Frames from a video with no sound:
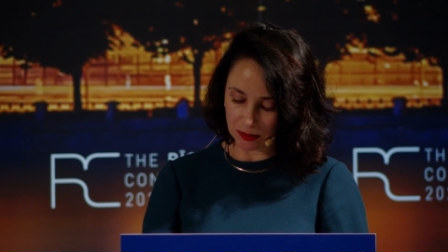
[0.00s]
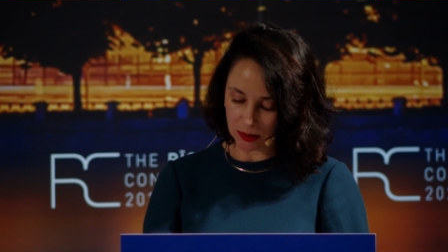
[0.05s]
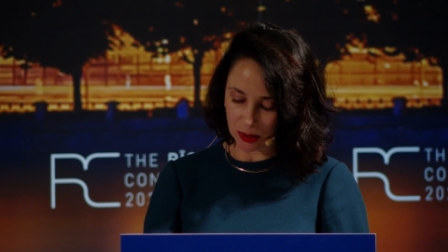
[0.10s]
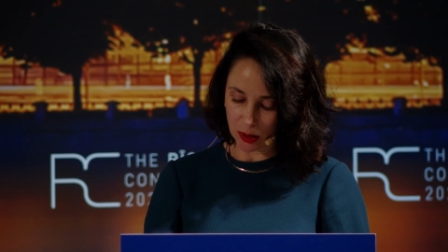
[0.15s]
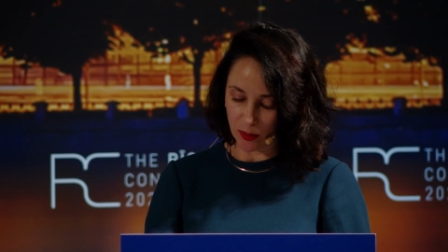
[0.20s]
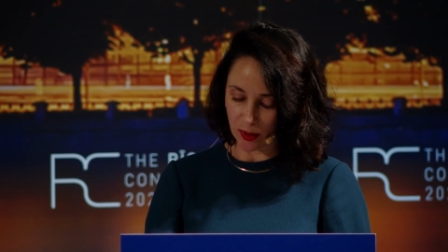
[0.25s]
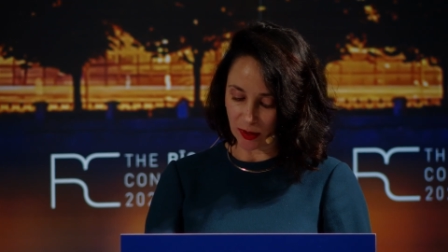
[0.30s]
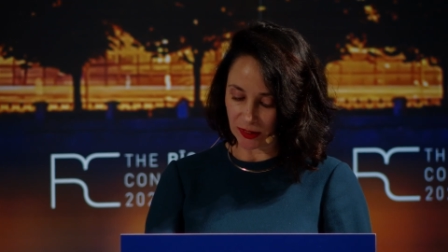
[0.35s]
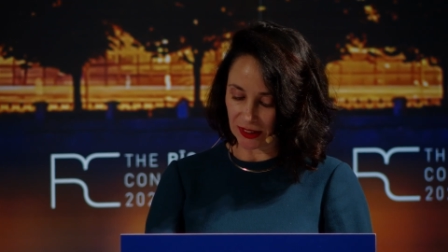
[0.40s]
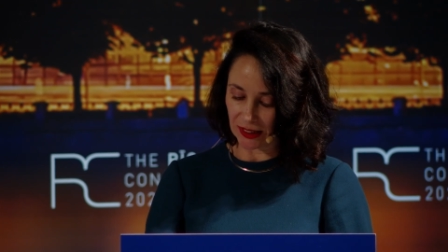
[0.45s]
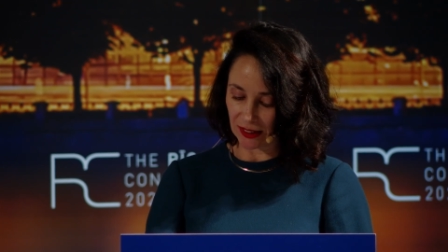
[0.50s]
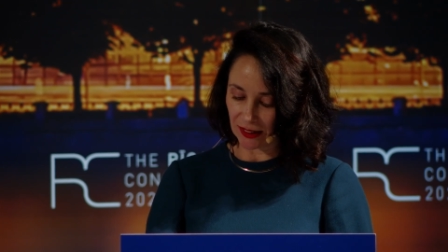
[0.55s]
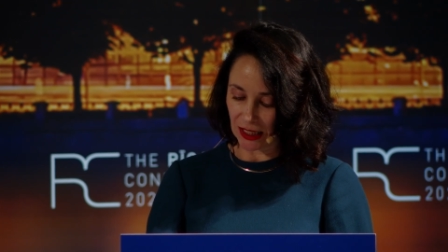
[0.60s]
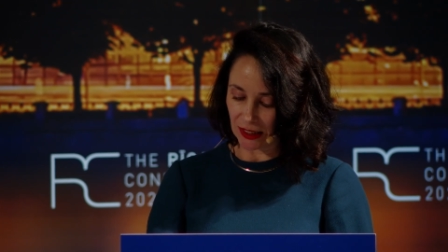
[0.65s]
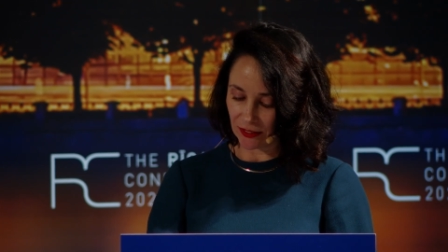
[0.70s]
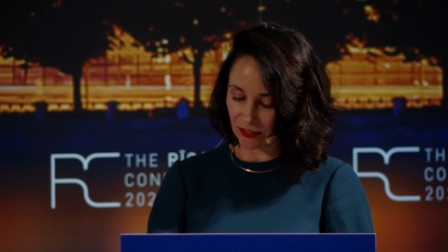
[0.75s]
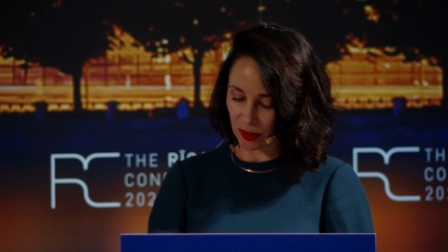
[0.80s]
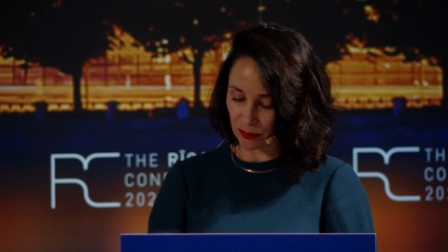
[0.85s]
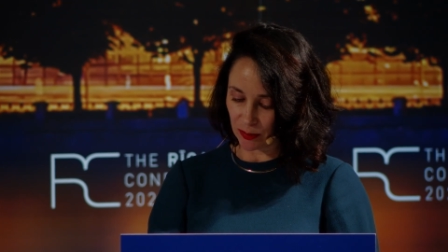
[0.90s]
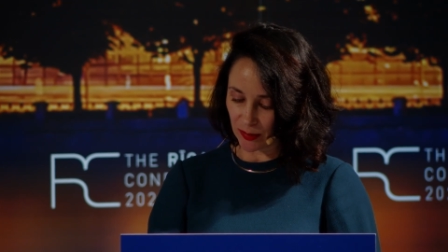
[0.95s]
quoting
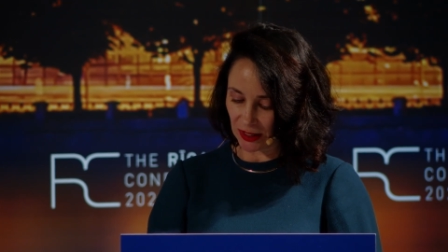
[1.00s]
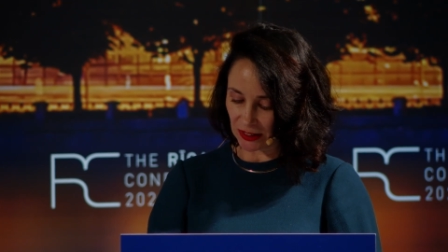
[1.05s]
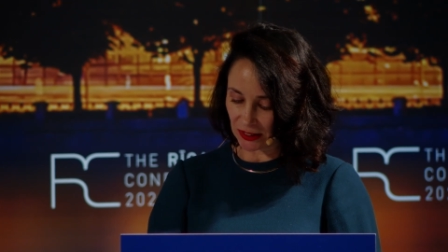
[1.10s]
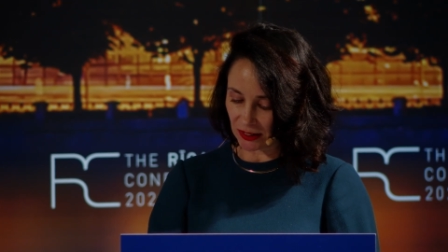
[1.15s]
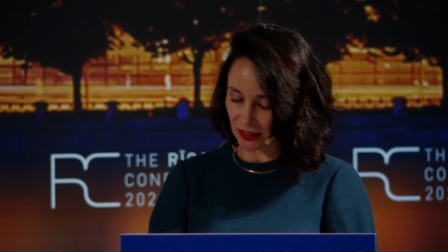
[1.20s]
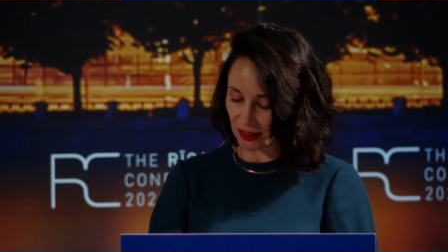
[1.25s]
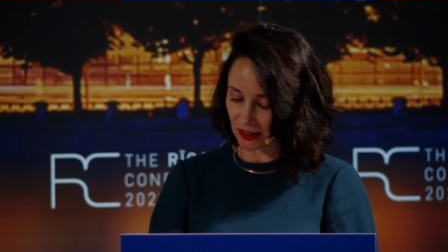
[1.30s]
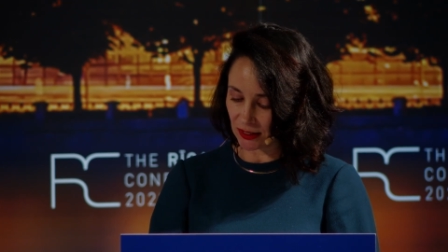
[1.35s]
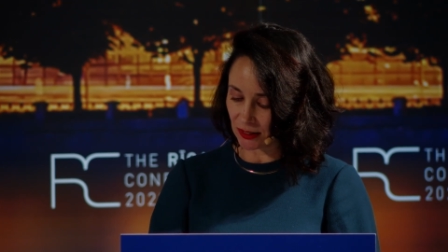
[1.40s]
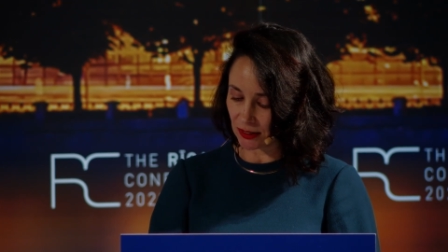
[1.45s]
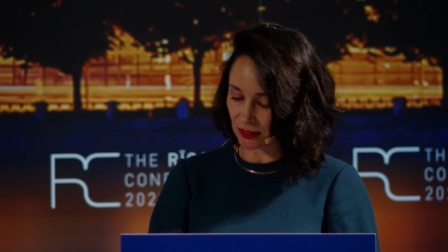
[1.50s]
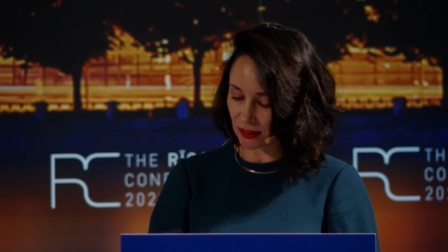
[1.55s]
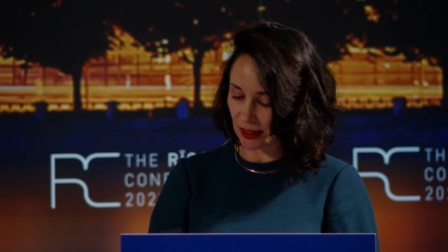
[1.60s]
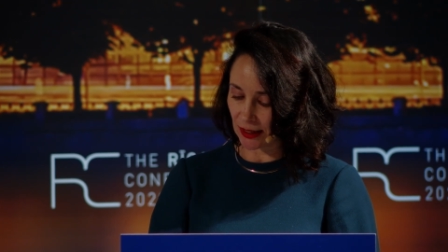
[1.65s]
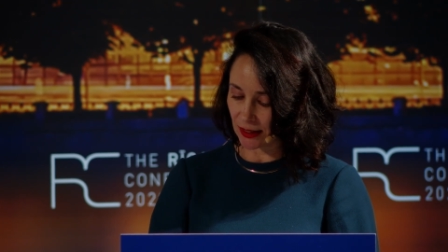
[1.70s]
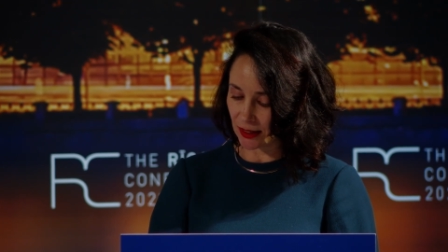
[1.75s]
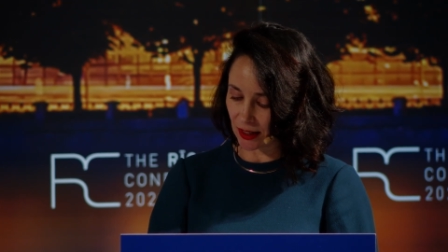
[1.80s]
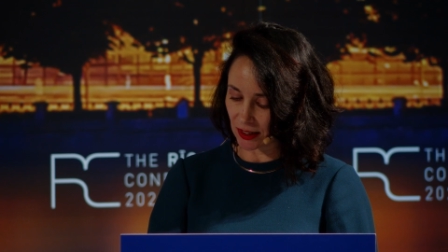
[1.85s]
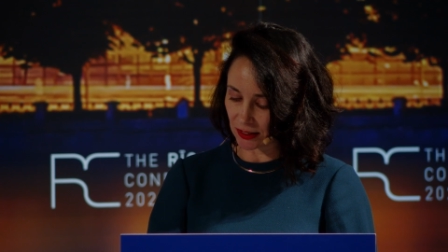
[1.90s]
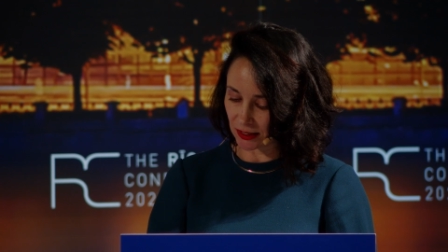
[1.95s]
Latvian President
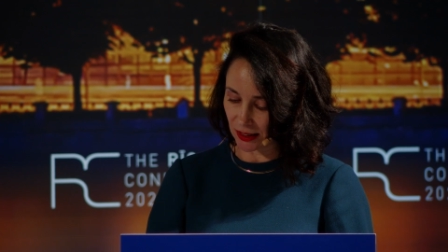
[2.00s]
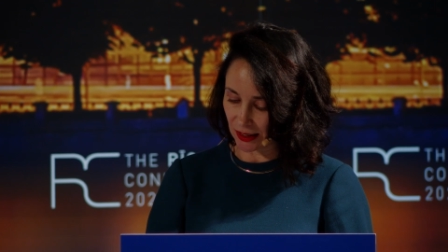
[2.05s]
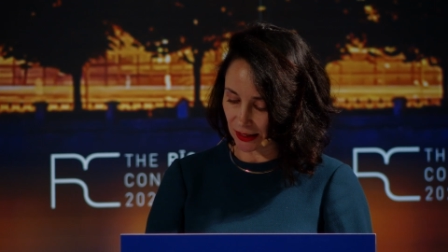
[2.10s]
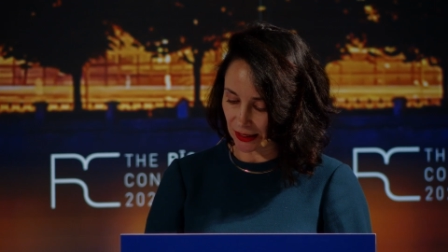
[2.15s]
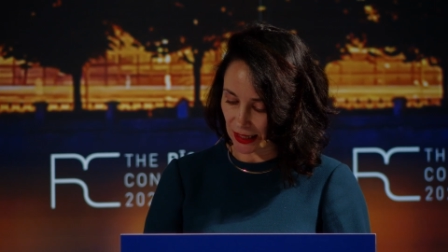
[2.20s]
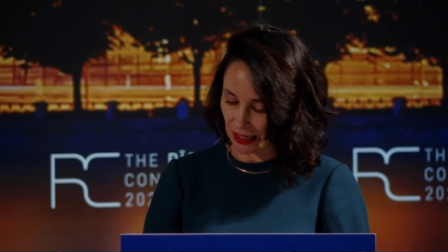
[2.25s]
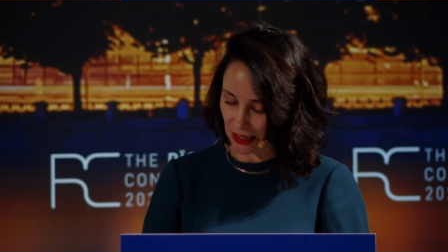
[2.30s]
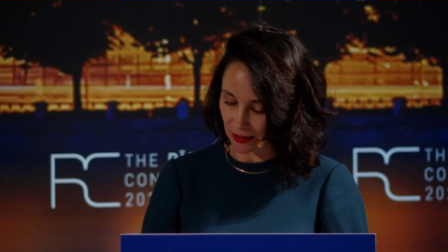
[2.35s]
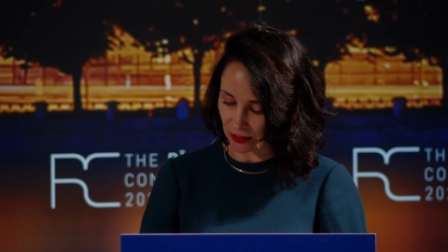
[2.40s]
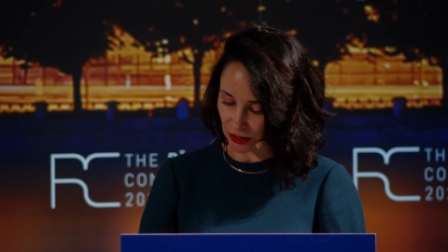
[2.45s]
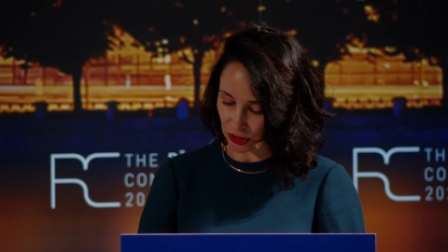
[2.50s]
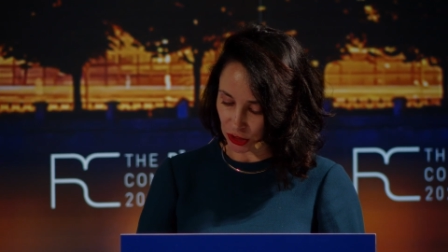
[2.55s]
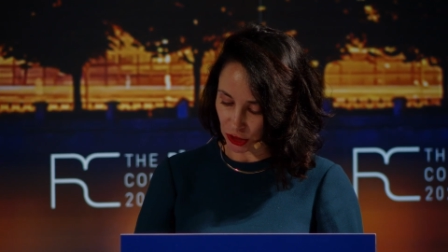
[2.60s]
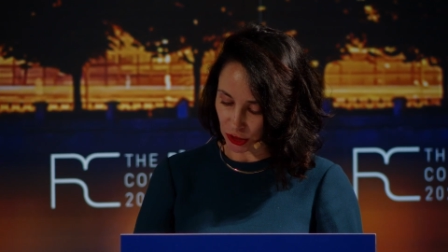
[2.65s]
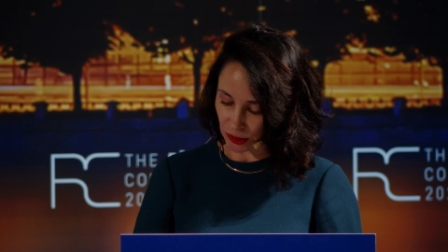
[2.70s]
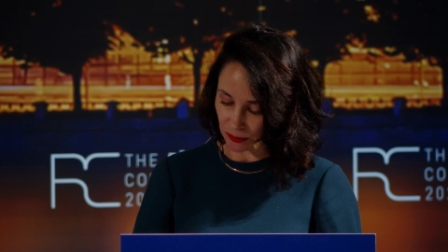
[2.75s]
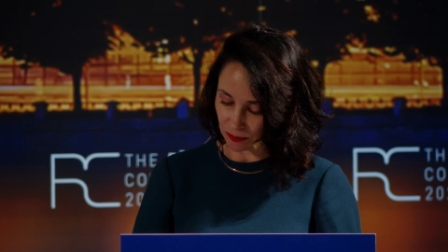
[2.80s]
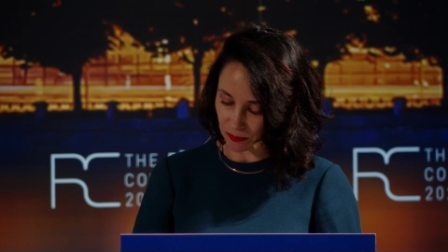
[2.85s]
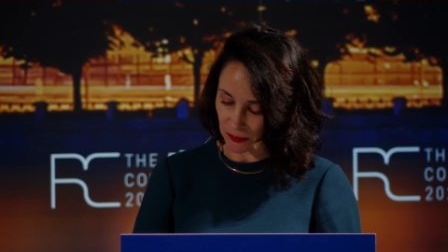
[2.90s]
Edgars Rinkēvičs.